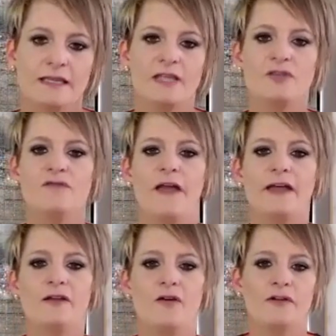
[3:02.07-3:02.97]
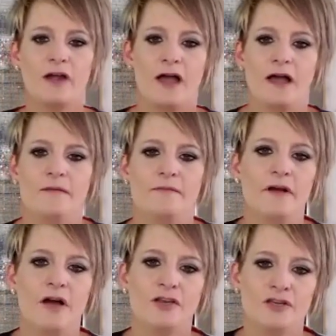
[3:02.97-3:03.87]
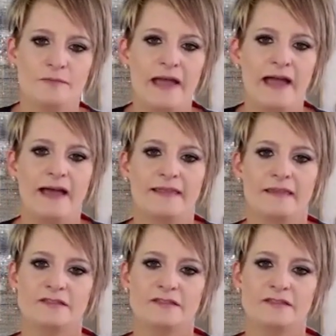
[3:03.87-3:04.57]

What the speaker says: that you've had to overcome on your path